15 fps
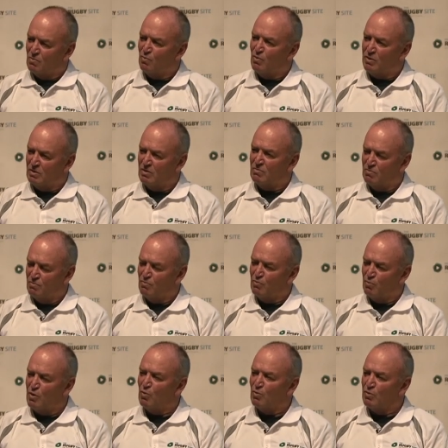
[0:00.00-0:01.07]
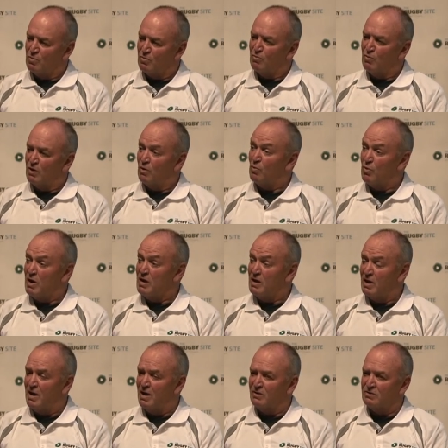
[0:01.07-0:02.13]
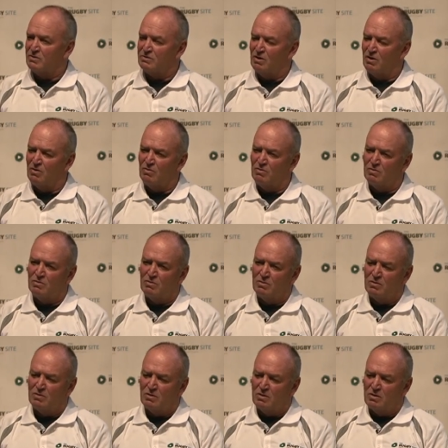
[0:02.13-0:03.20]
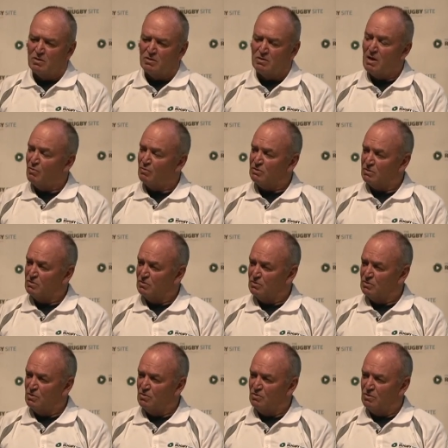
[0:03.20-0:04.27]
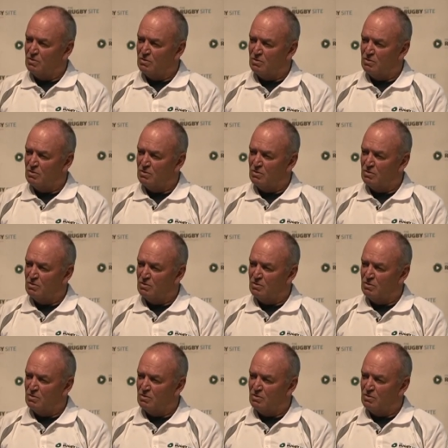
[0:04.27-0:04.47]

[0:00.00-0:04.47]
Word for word: when it really counts? So that was a concern.